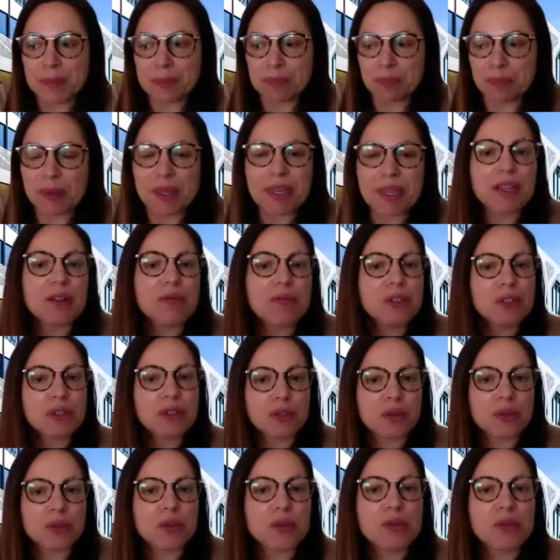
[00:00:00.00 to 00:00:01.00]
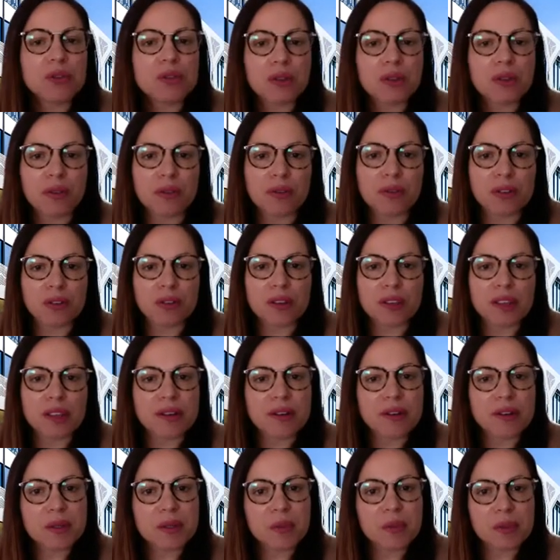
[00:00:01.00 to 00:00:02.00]
being reduced over the
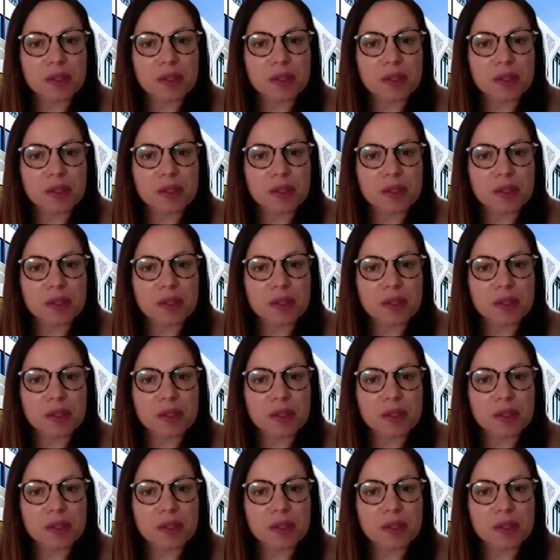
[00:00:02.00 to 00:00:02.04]
years